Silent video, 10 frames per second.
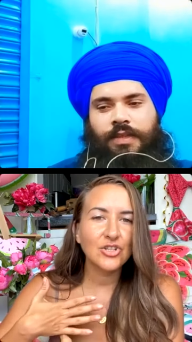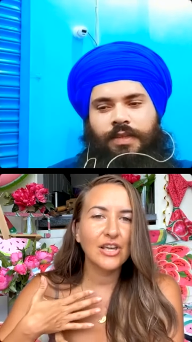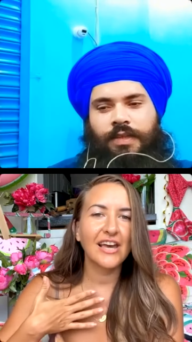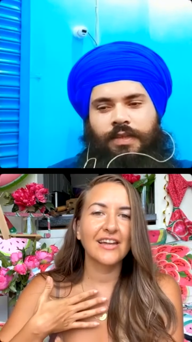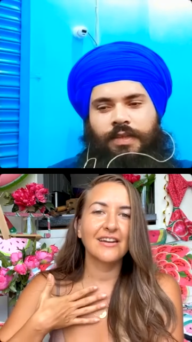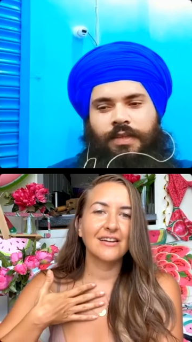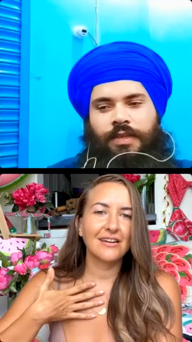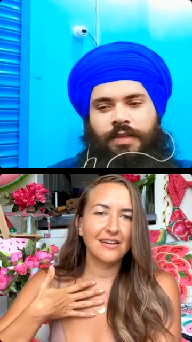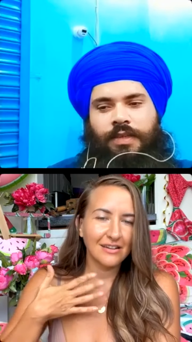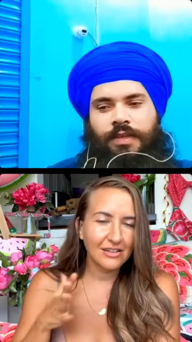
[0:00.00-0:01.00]
Speaker 1: to get,
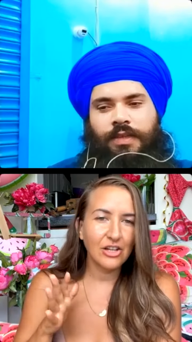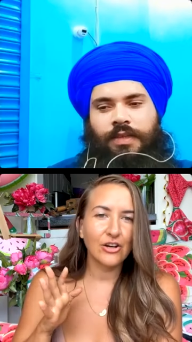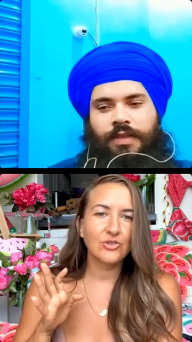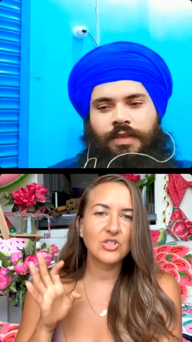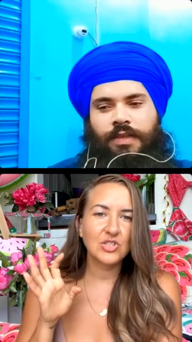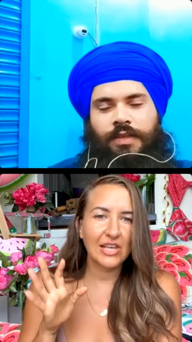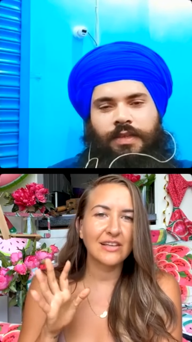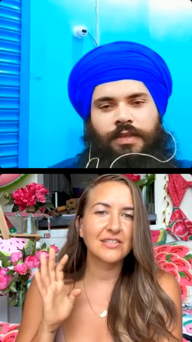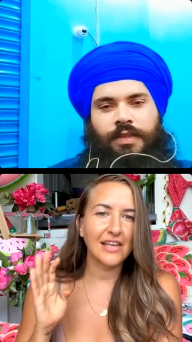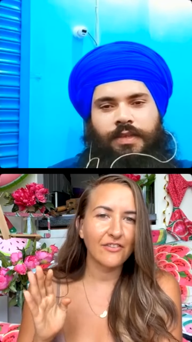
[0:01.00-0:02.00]
you know, six,
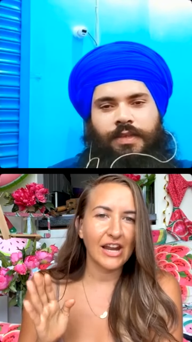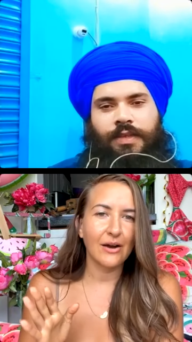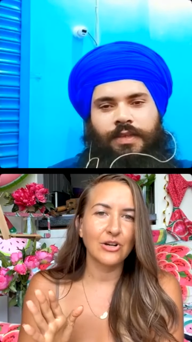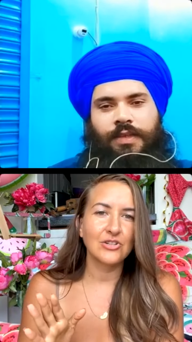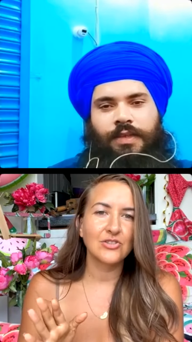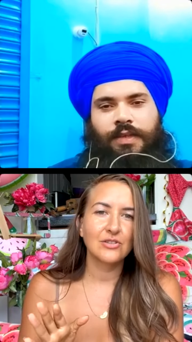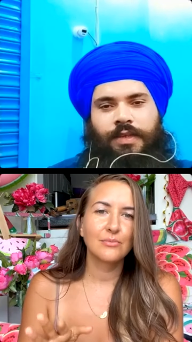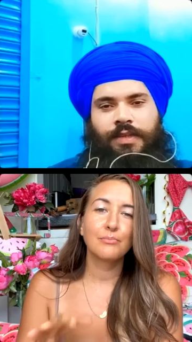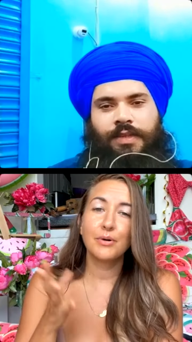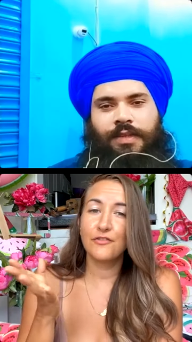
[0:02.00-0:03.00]
seven hours.
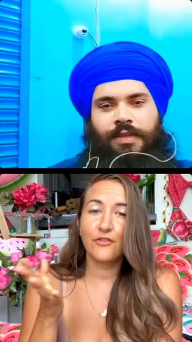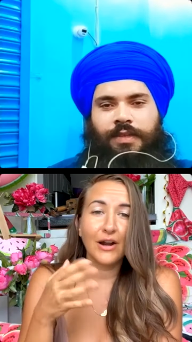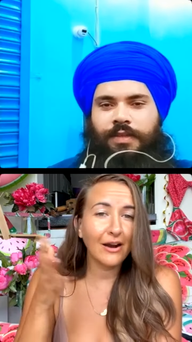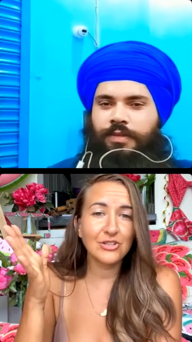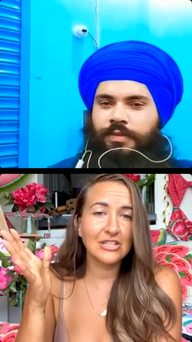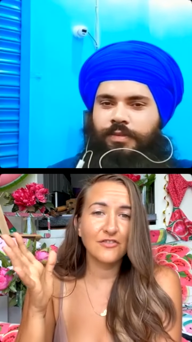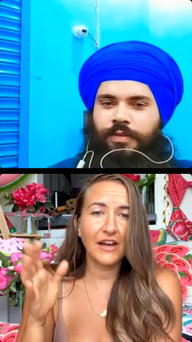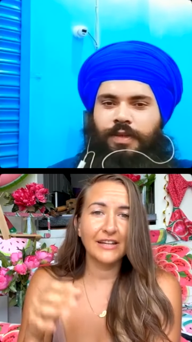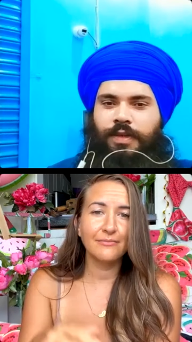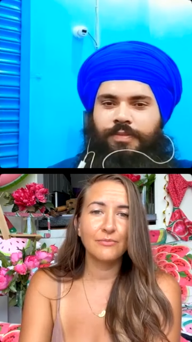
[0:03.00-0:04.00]
But four hours is
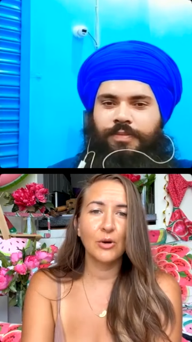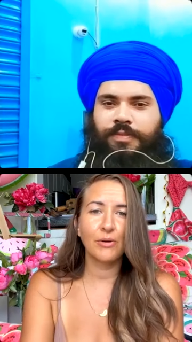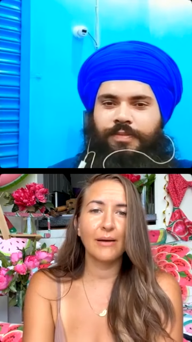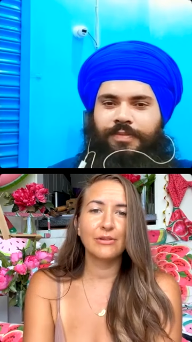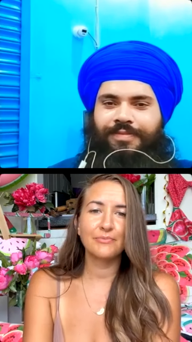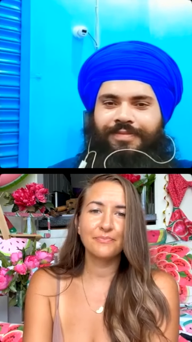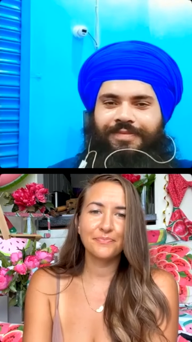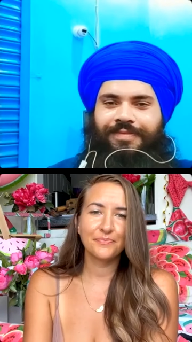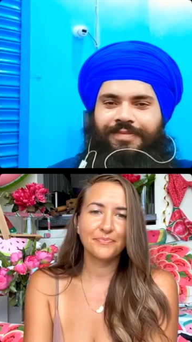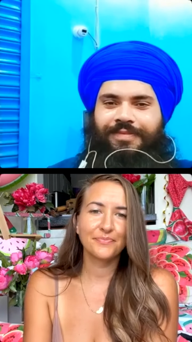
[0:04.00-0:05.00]
fine, wow. no problem
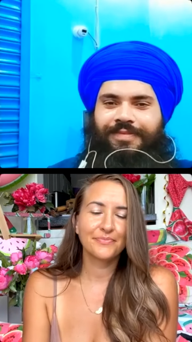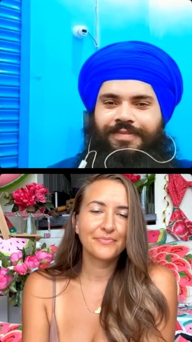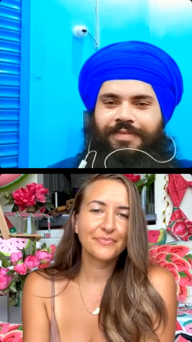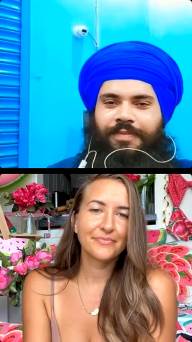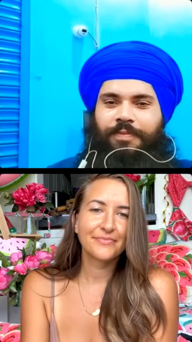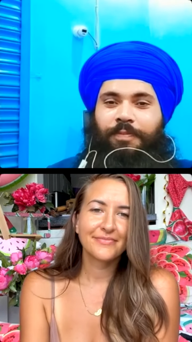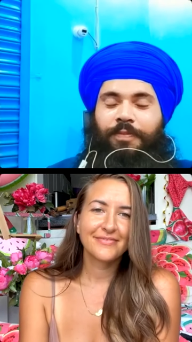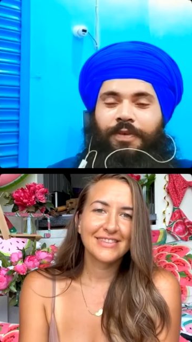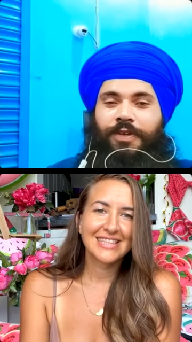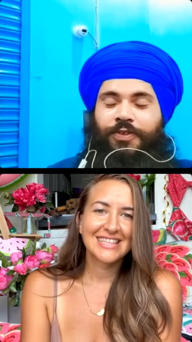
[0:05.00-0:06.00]

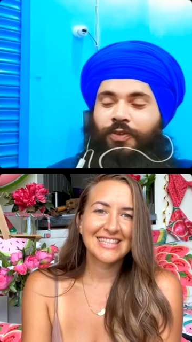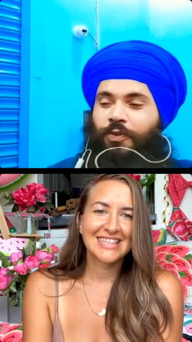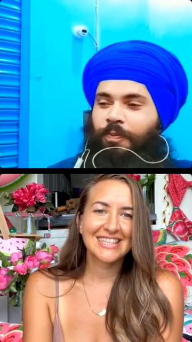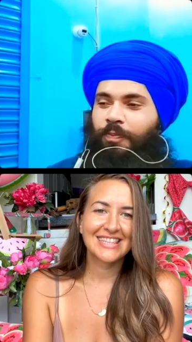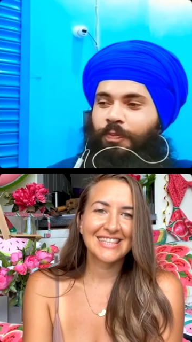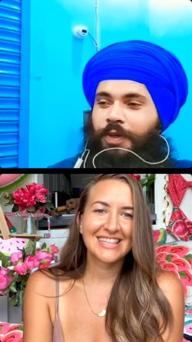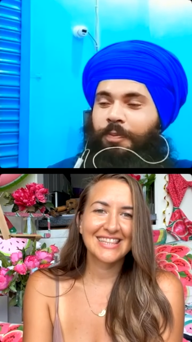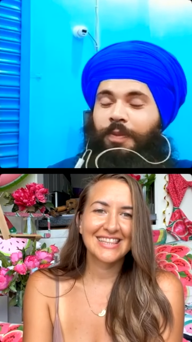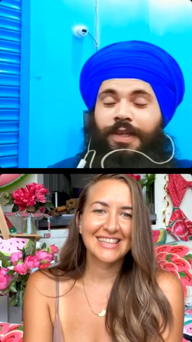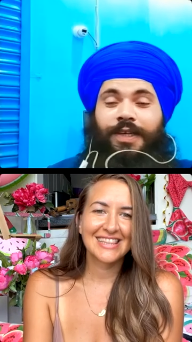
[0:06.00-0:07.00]
Speaker 2: uh, you know,
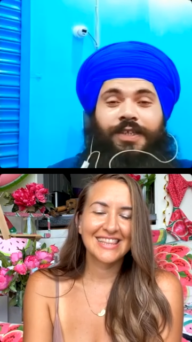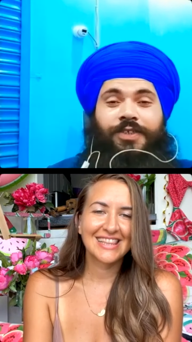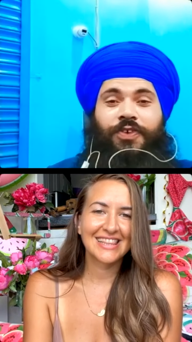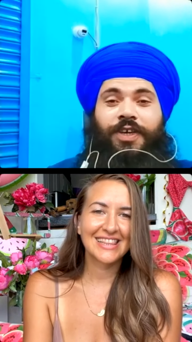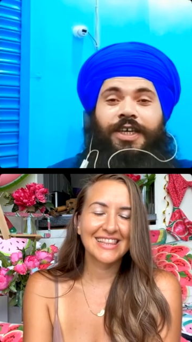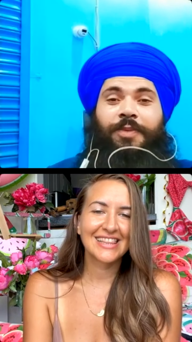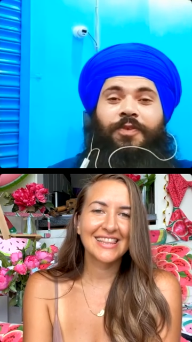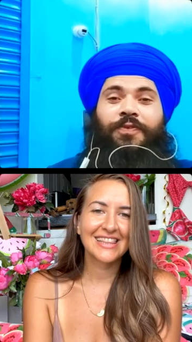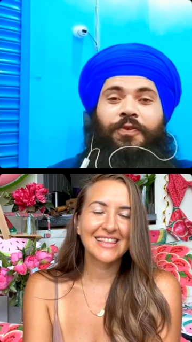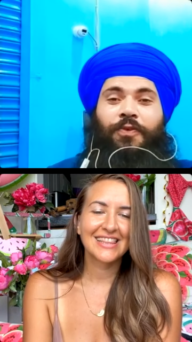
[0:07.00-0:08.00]
people here
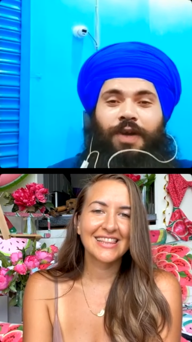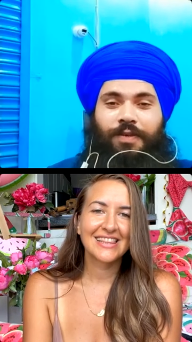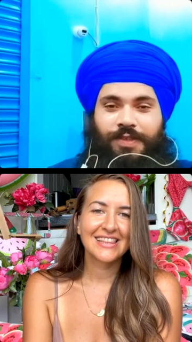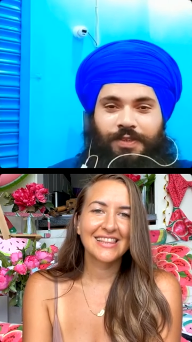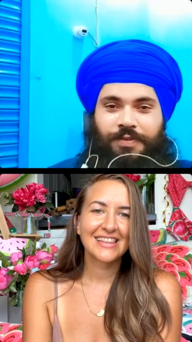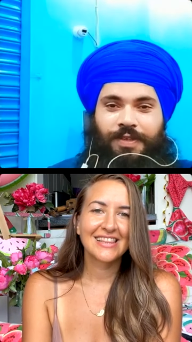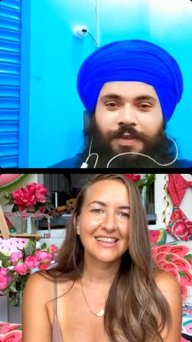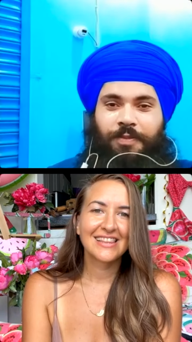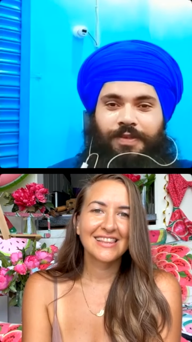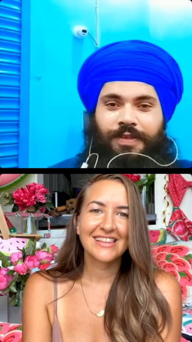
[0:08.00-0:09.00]
dream of four hours of
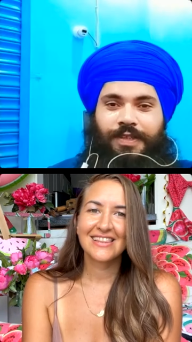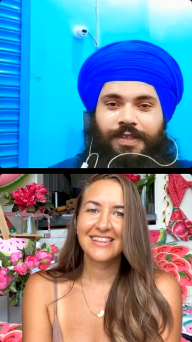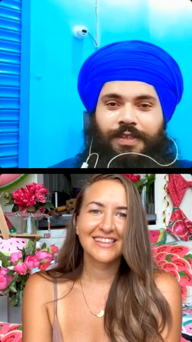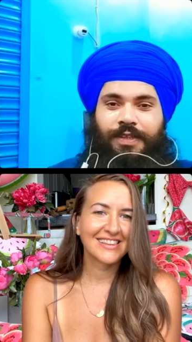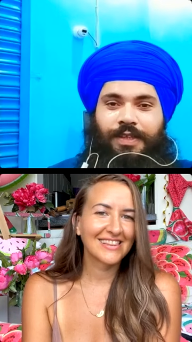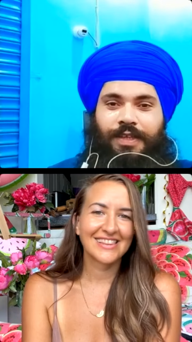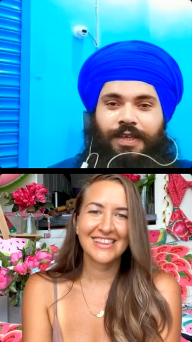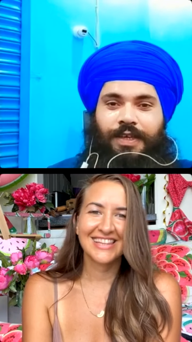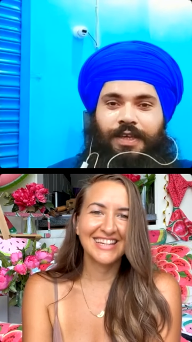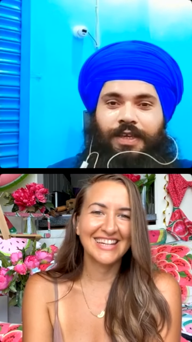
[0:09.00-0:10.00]
sleep.
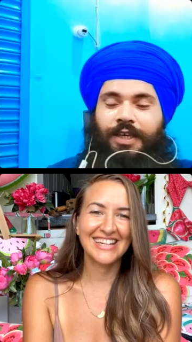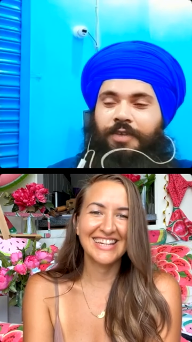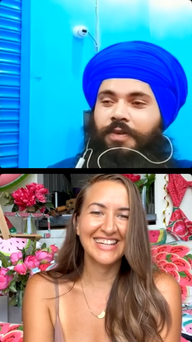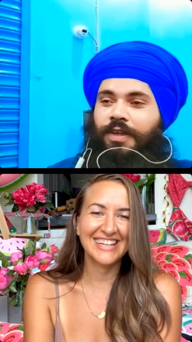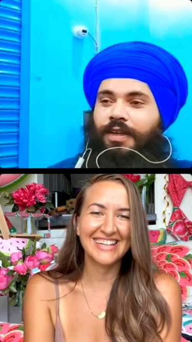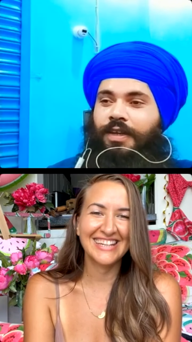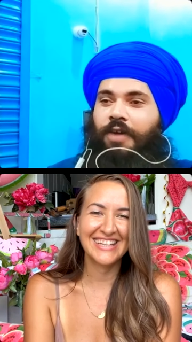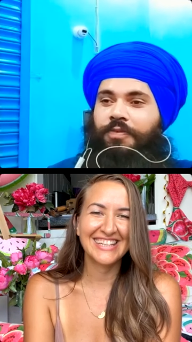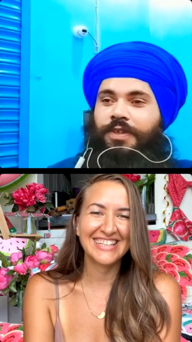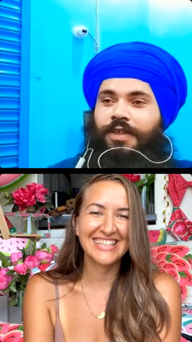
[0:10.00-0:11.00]
Even
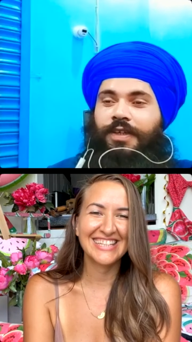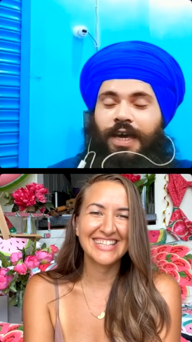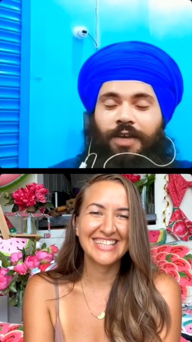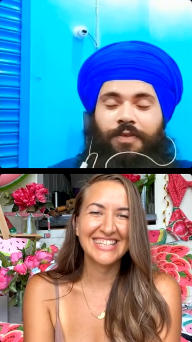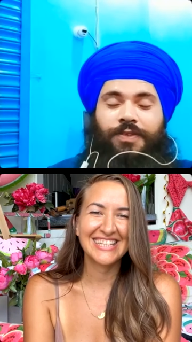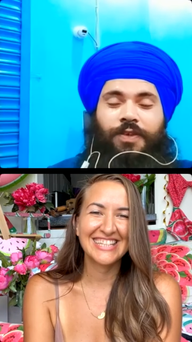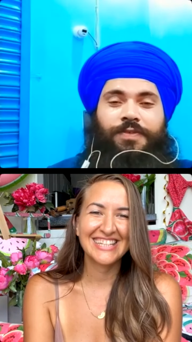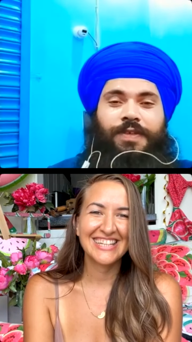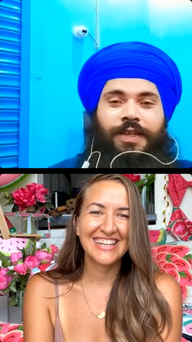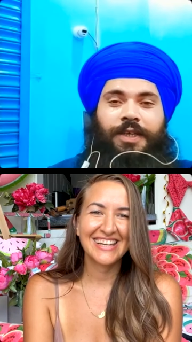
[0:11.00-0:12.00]
after 10 hours of